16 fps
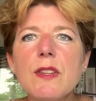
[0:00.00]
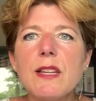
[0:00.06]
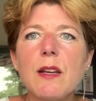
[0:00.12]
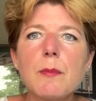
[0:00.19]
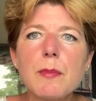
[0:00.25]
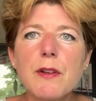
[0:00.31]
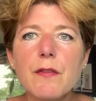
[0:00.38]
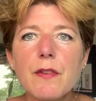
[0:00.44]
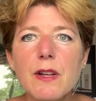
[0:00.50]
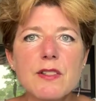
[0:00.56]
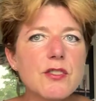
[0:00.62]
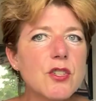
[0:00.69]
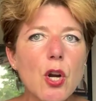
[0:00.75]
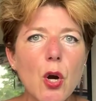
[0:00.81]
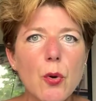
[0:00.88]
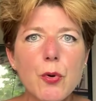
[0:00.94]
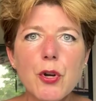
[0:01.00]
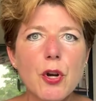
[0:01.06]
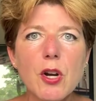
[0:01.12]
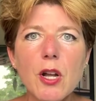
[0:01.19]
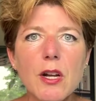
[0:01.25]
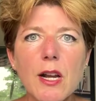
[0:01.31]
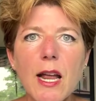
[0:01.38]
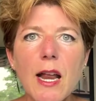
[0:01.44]
The ambivalence. No, you're
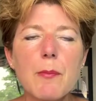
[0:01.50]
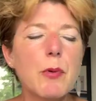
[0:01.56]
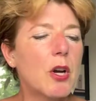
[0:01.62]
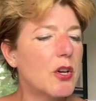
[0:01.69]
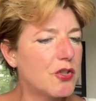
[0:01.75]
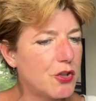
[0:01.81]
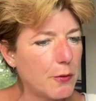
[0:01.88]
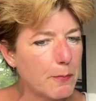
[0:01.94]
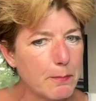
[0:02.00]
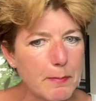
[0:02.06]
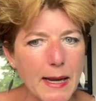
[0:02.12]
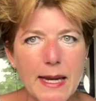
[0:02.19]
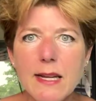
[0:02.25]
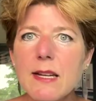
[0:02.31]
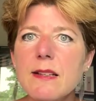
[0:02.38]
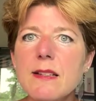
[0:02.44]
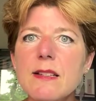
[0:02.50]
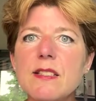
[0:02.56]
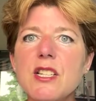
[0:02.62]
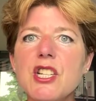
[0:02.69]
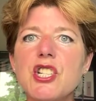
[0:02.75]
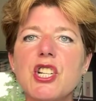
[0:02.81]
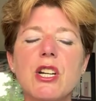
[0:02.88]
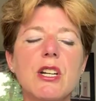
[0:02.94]
going to get because you made a
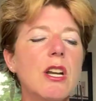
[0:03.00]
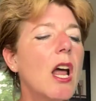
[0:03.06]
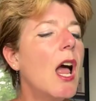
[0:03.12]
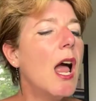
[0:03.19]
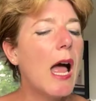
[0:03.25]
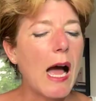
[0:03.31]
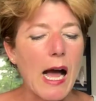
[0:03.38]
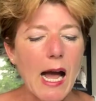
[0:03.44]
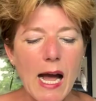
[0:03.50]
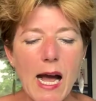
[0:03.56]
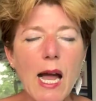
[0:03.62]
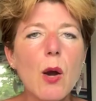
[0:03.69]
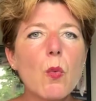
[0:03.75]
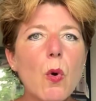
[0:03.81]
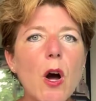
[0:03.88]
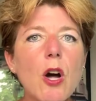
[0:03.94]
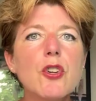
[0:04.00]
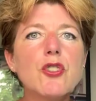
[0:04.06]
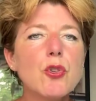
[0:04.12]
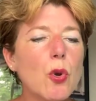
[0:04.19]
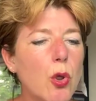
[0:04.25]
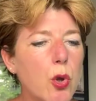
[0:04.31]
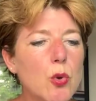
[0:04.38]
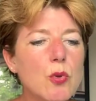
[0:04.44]
decision. I want
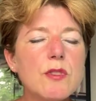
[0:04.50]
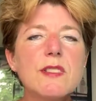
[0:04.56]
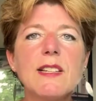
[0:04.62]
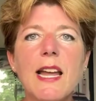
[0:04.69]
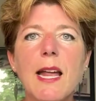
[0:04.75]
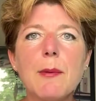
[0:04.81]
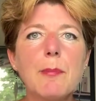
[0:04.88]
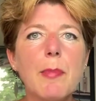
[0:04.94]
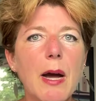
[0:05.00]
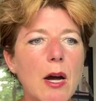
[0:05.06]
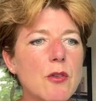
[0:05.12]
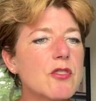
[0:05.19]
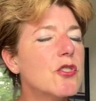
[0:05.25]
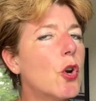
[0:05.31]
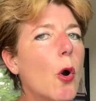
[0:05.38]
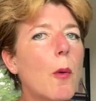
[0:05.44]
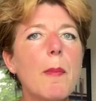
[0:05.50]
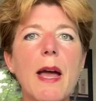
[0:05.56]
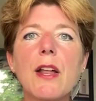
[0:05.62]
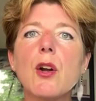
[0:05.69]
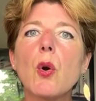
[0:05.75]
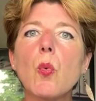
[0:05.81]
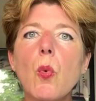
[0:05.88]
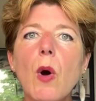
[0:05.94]
to lose ten pounds no
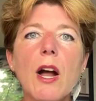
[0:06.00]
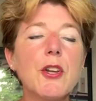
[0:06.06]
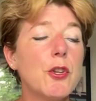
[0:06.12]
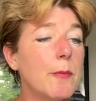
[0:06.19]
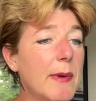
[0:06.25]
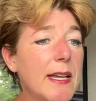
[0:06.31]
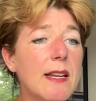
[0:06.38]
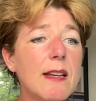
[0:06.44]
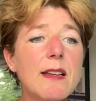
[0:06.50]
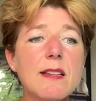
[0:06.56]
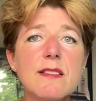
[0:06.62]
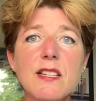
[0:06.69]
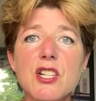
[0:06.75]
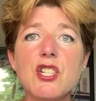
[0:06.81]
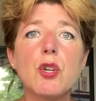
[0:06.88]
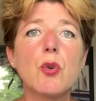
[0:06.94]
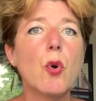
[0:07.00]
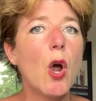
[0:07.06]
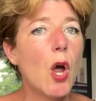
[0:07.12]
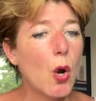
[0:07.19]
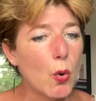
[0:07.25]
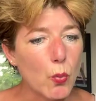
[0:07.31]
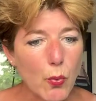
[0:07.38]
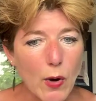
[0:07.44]
matter what. You made a decision
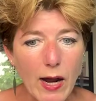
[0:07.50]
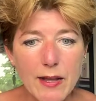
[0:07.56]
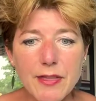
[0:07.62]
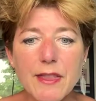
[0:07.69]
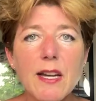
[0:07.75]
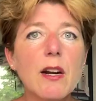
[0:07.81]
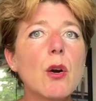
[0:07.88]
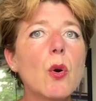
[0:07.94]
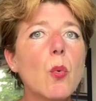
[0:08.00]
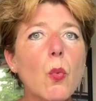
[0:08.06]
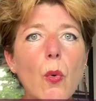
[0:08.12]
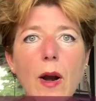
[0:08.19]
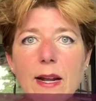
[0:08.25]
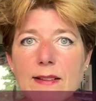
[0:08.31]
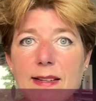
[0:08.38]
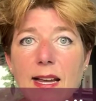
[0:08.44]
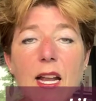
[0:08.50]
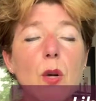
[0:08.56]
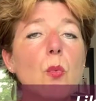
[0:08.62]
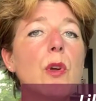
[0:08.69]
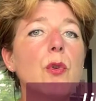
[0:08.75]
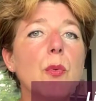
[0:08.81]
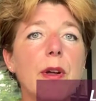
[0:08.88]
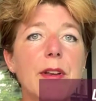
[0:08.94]
right there, right then,
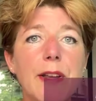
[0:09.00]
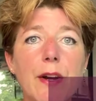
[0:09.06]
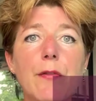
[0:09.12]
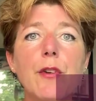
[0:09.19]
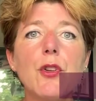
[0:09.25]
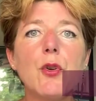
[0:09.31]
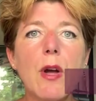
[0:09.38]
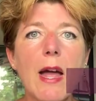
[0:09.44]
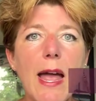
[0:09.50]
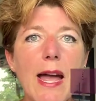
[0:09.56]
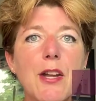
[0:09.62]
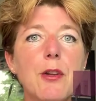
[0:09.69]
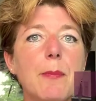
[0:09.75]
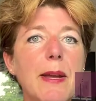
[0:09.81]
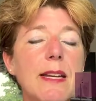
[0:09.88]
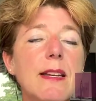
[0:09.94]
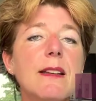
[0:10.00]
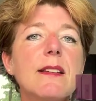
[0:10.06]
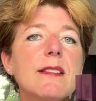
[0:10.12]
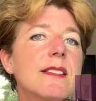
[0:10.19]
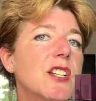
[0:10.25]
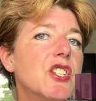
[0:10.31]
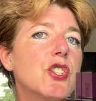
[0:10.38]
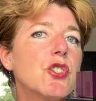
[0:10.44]
with whatever you had. You made a
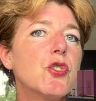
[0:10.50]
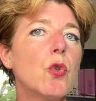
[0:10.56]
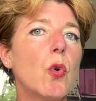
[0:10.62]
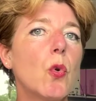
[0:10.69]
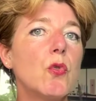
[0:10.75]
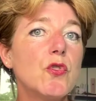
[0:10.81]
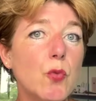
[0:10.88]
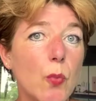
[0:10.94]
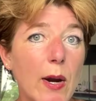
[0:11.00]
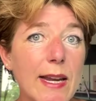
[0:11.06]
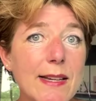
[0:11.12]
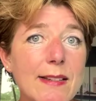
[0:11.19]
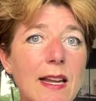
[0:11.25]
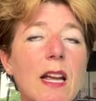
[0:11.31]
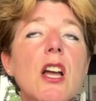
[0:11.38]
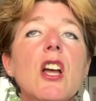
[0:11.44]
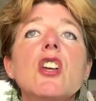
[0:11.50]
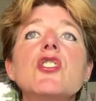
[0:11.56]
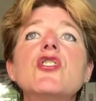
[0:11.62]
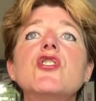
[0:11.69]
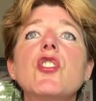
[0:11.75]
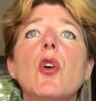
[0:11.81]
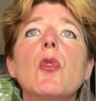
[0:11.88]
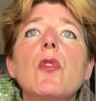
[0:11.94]
decision to lose weight
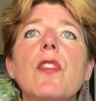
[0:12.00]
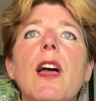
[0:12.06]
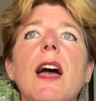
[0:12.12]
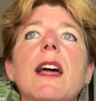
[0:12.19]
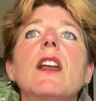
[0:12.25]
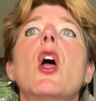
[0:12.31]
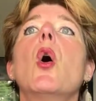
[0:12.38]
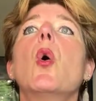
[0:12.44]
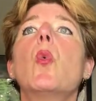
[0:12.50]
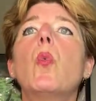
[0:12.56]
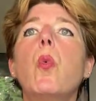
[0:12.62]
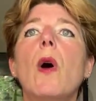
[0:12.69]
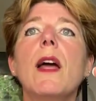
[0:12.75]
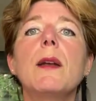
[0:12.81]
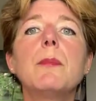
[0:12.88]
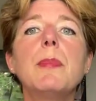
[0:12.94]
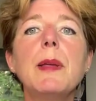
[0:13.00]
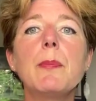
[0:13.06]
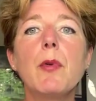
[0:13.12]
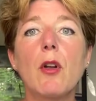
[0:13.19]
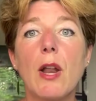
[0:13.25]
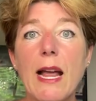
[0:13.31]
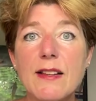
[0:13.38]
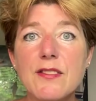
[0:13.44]
so that when
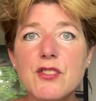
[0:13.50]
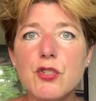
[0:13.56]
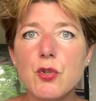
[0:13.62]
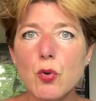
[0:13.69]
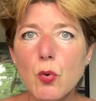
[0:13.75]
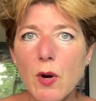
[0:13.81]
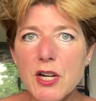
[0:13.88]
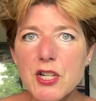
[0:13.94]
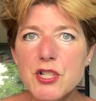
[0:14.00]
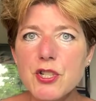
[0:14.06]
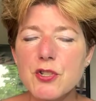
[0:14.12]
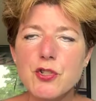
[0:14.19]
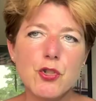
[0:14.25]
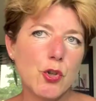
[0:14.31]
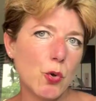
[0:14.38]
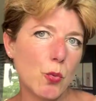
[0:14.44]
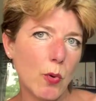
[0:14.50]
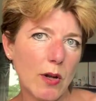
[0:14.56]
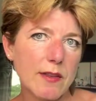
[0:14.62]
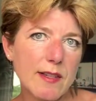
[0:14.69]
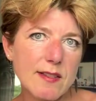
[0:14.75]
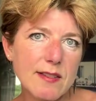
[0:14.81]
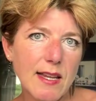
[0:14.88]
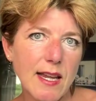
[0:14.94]
people ask you questions, do you want
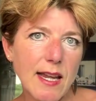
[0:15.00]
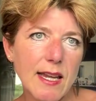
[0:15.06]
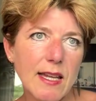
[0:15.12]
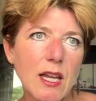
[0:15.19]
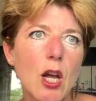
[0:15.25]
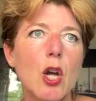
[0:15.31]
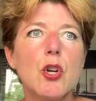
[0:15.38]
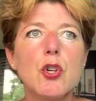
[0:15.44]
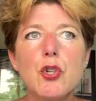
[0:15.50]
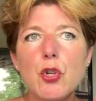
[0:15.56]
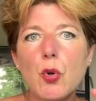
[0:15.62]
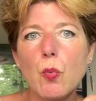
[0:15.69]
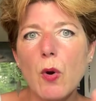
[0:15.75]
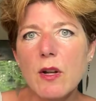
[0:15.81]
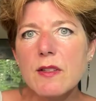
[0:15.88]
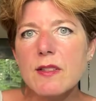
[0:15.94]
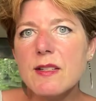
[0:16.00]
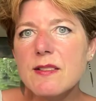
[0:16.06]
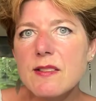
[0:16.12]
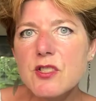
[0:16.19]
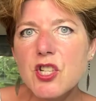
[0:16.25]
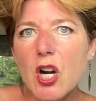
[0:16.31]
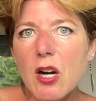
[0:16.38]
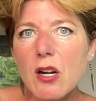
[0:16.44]
this cake? Do you want
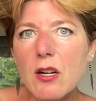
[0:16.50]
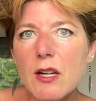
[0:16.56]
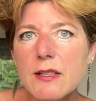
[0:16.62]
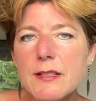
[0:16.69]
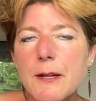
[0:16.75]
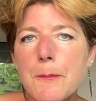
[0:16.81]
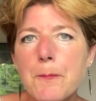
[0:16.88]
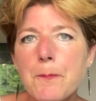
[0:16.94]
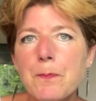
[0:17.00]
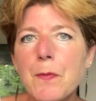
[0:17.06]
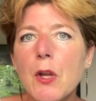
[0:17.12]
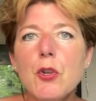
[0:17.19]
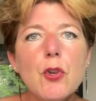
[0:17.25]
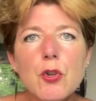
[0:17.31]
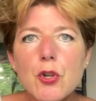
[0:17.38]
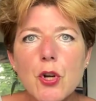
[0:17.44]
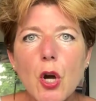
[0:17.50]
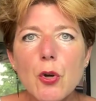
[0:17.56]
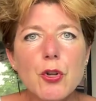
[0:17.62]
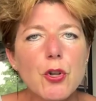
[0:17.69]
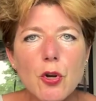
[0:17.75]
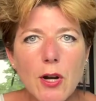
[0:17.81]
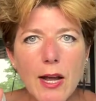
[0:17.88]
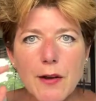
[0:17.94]
this chocolate? You know,
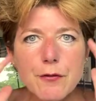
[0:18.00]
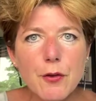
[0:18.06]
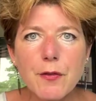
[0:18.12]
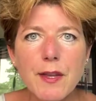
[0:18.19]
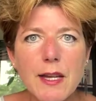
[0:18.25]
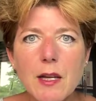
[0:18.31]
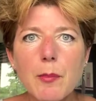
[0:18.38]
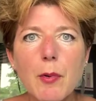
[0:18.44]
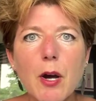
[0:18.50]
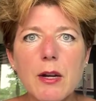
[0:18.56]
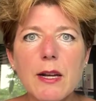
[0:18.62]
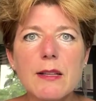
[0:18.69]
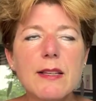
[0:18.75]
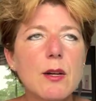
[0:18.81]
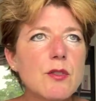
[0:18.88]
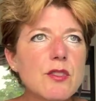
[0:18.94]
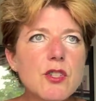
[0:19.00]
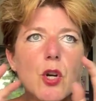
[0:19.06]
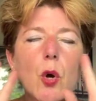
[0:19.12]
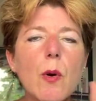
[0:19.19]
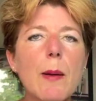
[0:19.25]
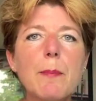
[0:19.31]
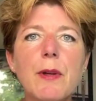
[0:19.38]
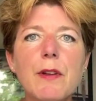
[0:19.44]
you don't have to think about it. There's
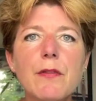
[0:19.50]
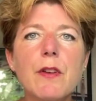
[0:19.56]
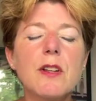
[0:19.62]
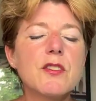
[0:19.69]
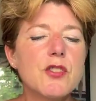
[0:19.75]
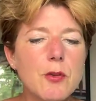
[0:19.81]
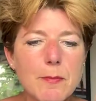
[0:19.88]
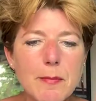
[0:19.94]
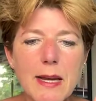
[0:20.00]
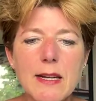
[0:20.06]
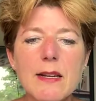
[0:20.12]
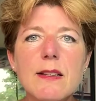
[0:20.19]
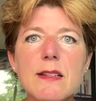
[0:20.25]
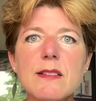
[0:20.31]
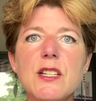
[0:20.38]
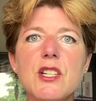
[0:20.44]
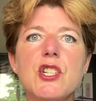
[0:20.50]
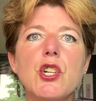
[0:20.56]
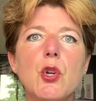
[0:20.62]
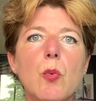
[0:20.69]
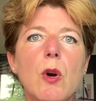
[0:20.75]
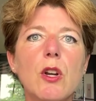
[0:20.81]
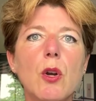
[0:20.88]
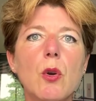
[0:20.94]
no ambivalence. You made a decision
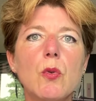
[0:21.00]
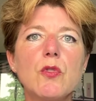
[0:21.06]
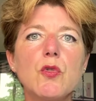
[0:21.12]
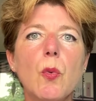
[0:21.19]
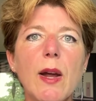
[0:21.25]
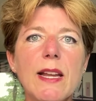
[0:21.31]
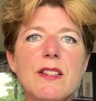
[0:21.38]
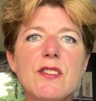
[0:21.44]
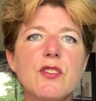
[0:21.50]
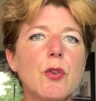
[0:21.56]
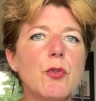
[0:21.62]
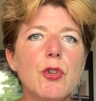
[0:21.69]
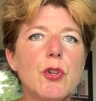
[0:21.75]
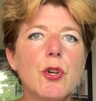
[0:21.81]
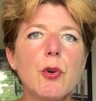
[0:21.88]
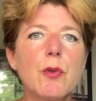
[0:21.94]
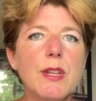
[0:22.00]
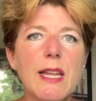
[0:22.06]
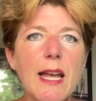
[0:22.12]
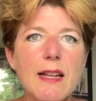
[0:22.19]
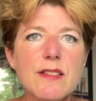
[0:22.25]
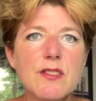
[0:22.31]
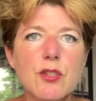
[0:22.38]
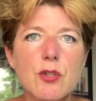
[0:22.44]
you want to lose weight, so you know the
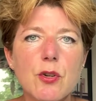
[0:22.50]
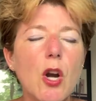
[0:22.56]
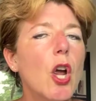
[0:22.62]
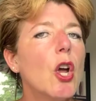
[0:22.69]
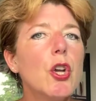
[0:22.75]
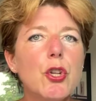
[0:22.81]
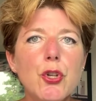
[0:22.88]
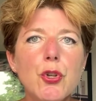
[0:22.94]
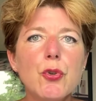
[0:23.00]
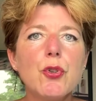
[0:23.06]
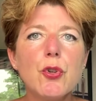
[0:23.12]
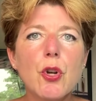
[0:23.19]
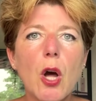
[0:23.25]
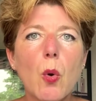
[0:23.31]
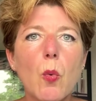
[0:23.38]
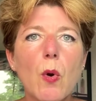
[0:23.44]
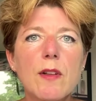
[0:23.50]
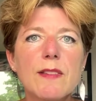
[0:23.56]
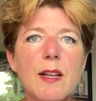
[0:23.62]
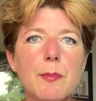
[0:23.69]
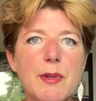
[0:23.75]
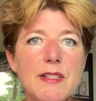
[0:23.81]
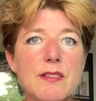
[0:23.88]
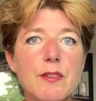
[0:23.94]
answer. You do not want
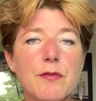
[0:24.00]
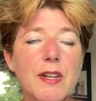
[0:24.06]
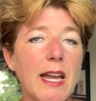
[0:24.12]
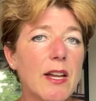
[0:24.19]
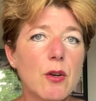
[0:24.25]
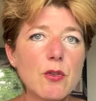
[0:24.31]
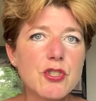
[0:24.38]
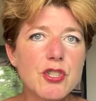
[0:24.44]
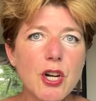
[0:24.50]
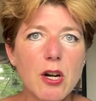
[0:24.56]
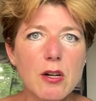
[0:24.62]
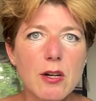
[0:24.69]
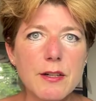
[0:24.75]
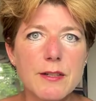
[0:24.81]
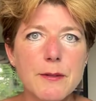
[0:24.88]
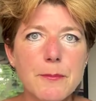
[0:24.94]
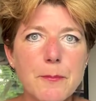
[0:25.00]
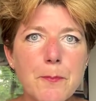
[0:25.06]
that piece of cake or chocolate.